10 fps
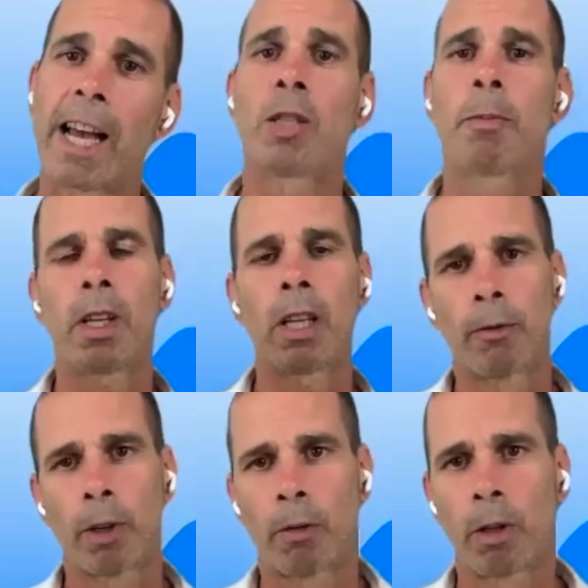speaking of
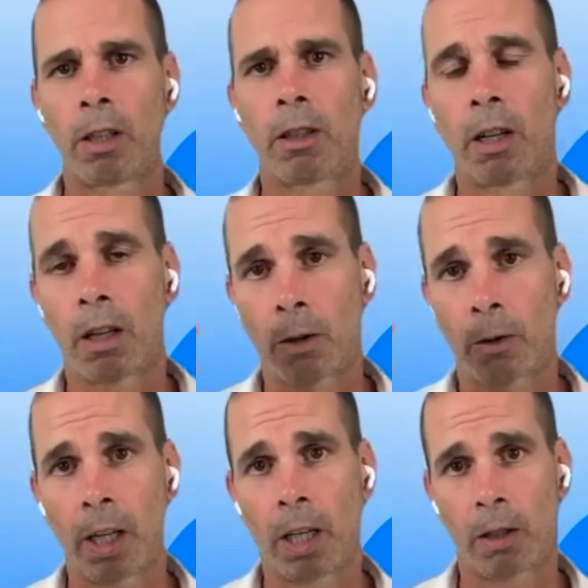recruiting, to the
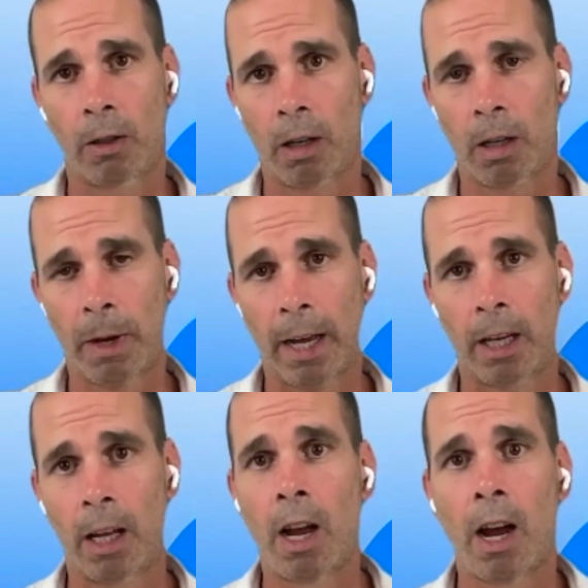degree that you could talk about
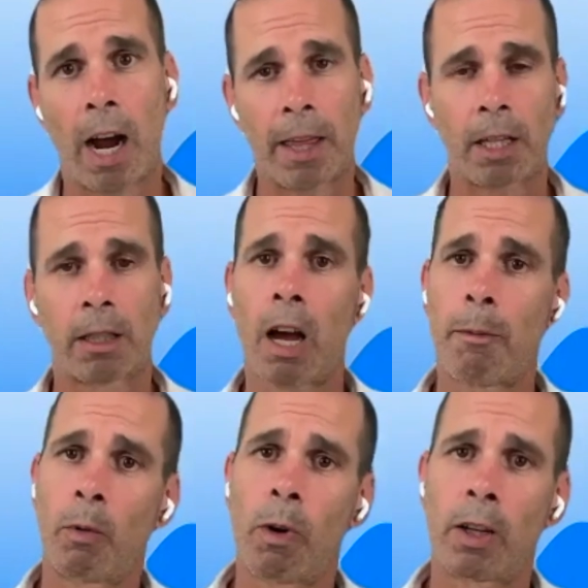it, I think
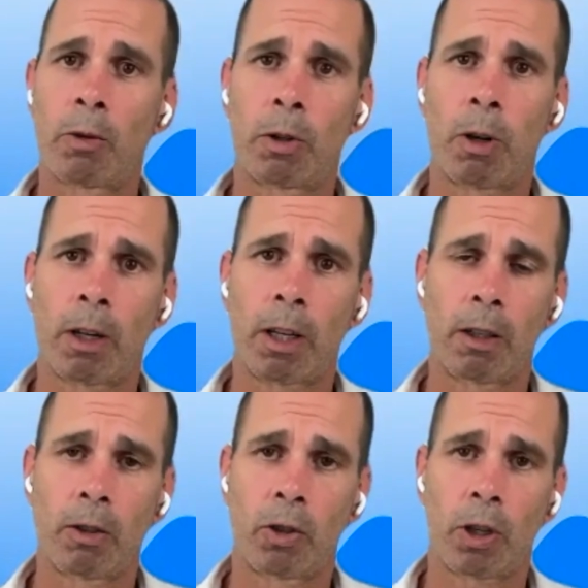timing wise, we're
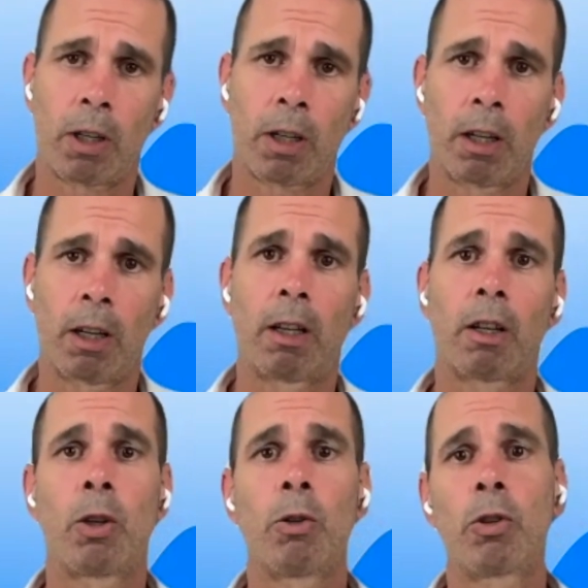talking circa
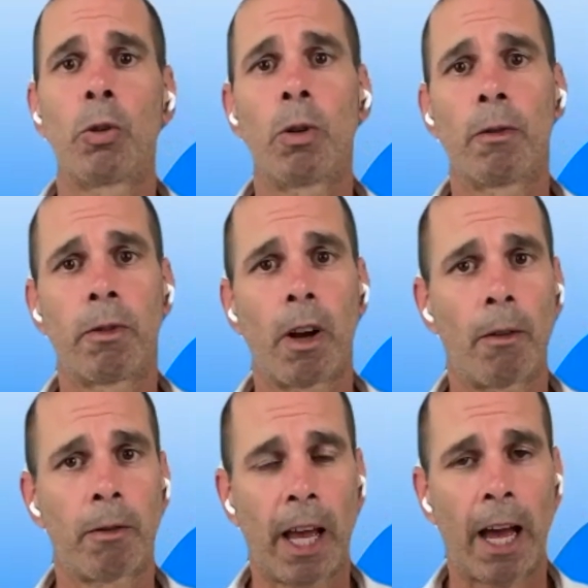Q2
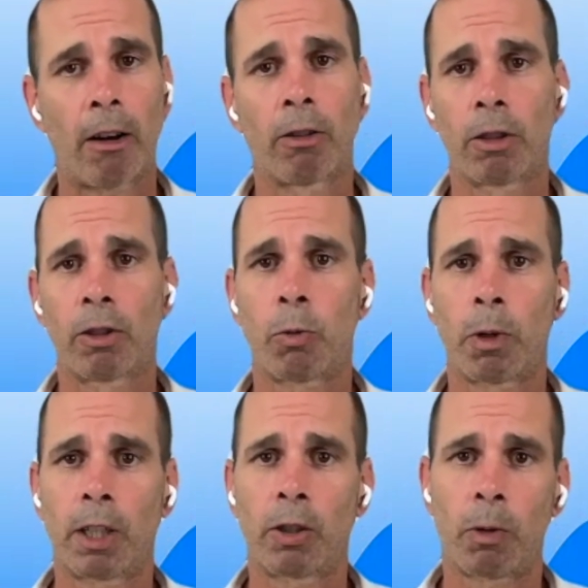of calendar
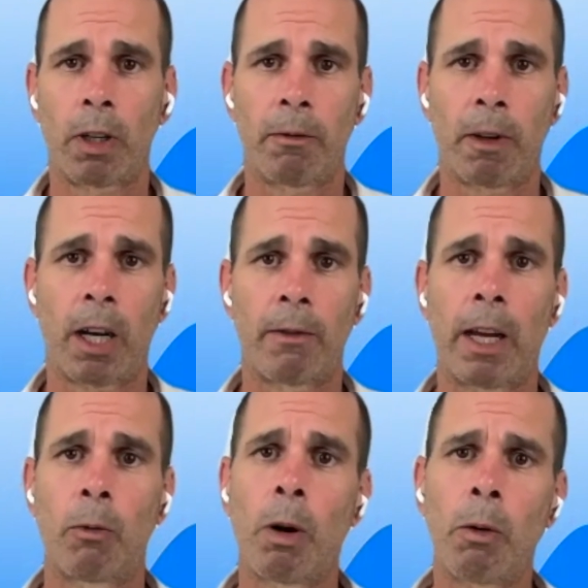2025.
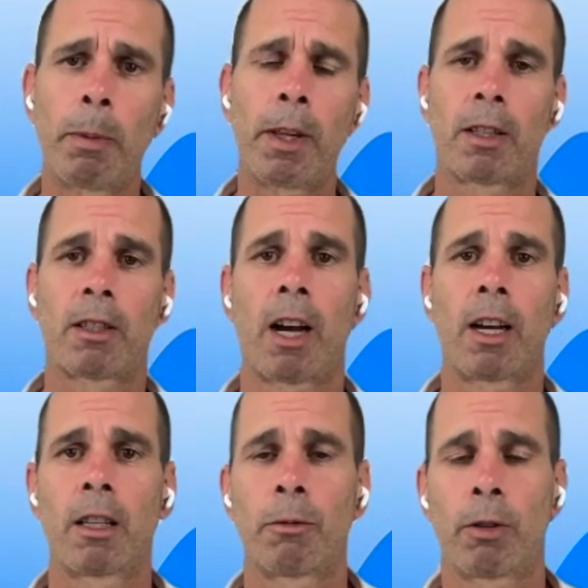And what would be the
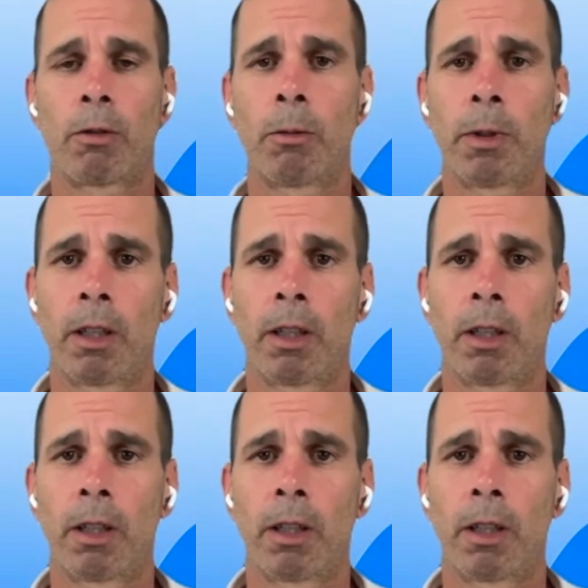size of the recruitment?